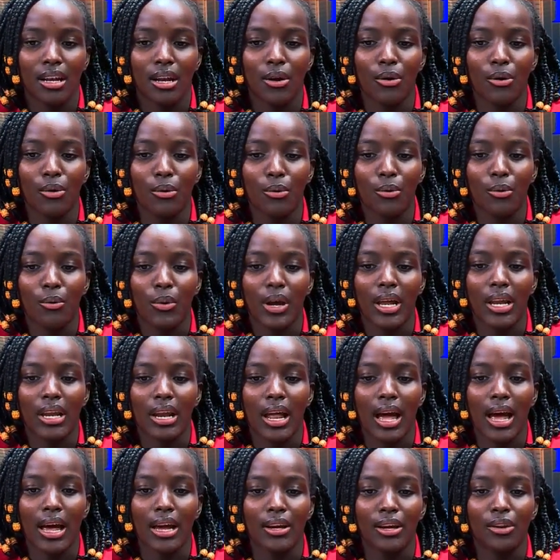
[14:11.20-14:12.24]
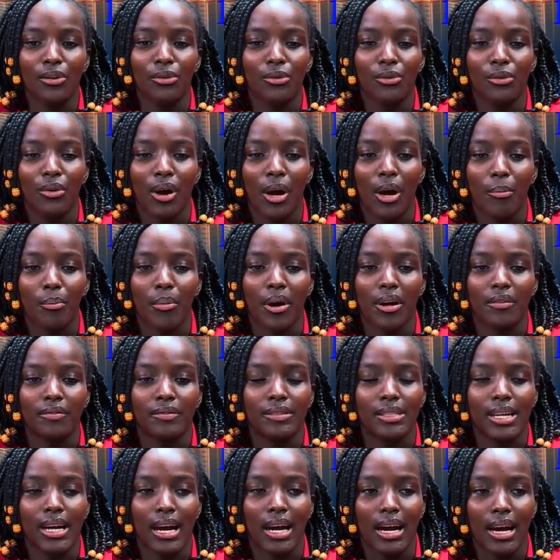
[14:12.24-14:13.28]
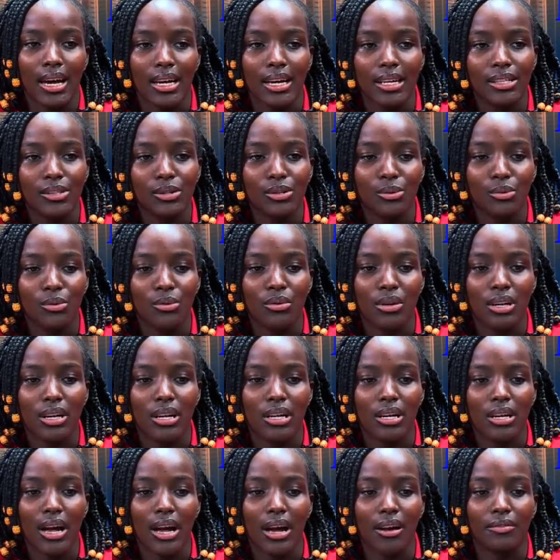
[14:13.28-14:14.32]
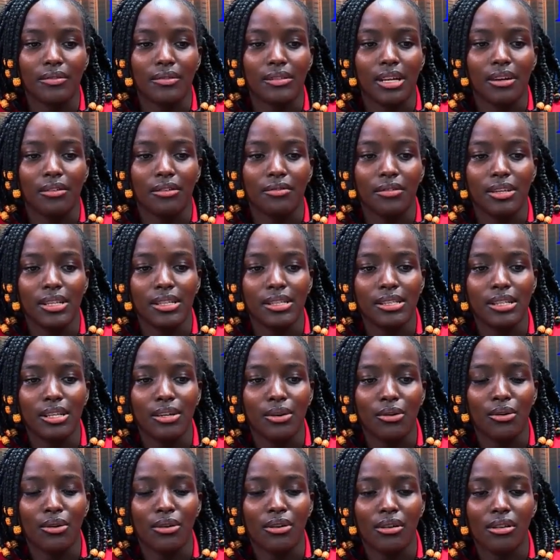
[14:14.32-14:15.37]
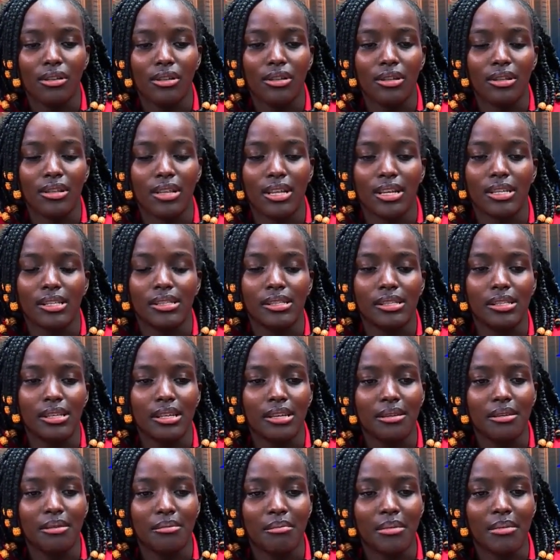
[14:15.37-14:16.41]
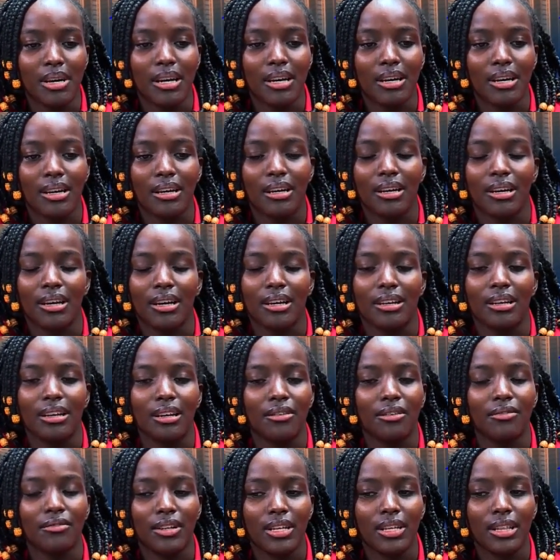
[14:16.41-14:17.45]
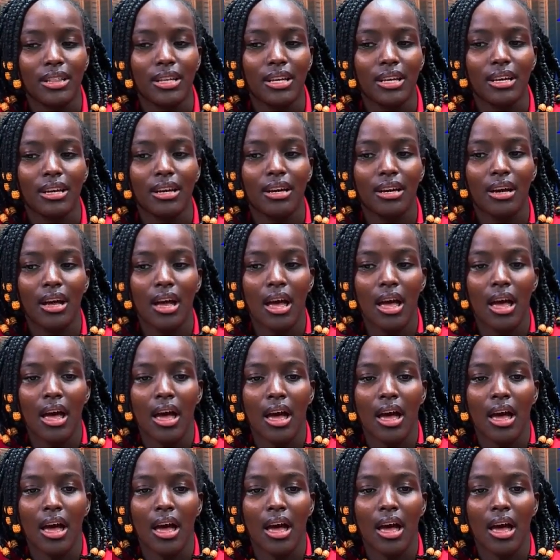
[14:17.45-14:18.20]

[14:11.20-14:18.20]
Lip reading: Now when I grew up after high school, after facing all the stigma and everything,